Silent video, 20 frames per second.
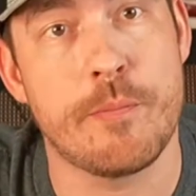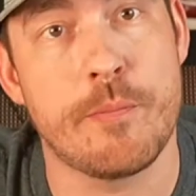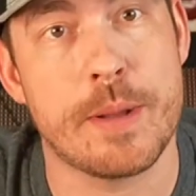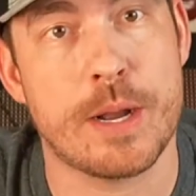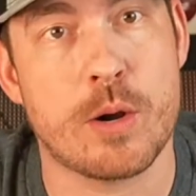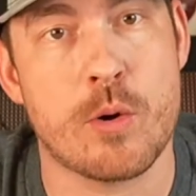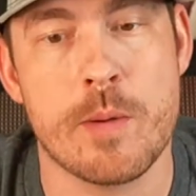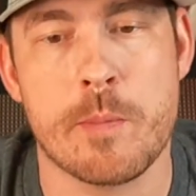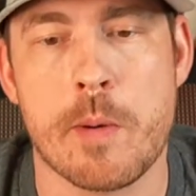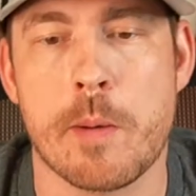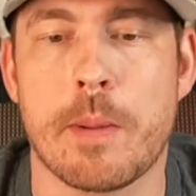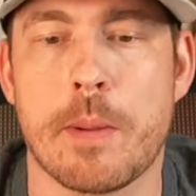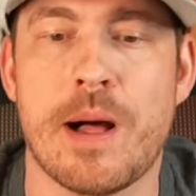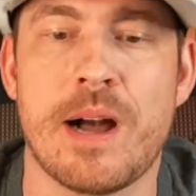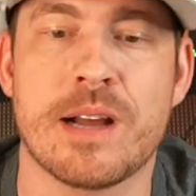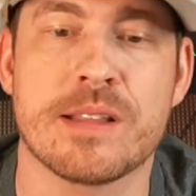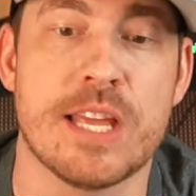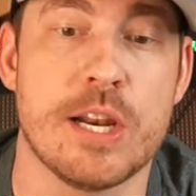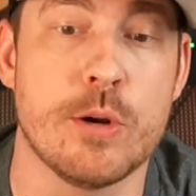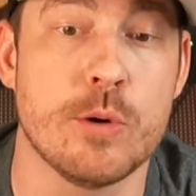Bitcoin per
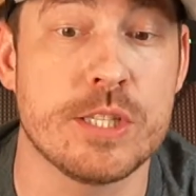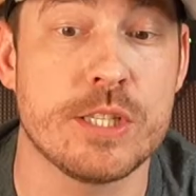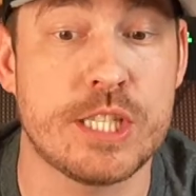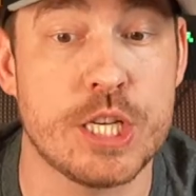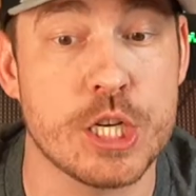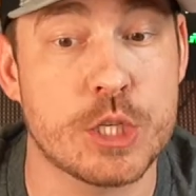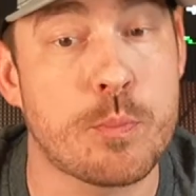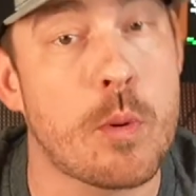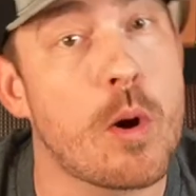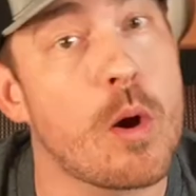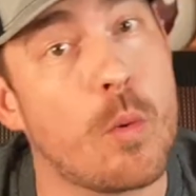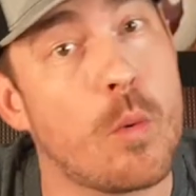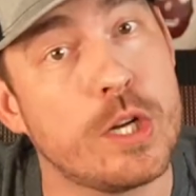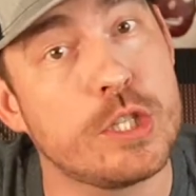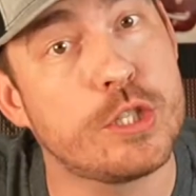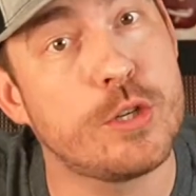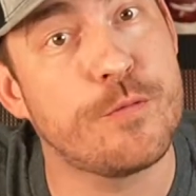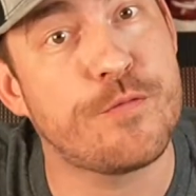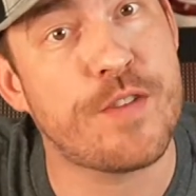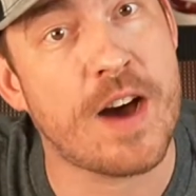block. Then it was
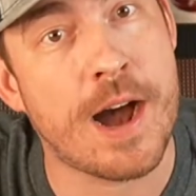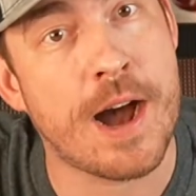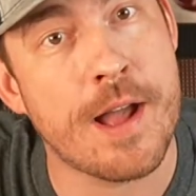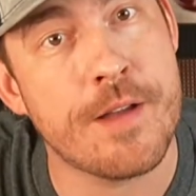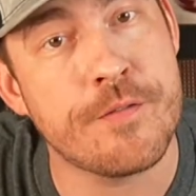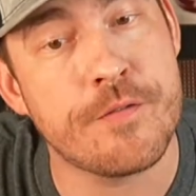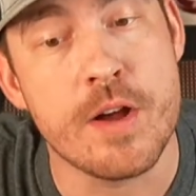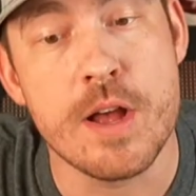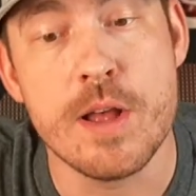6.125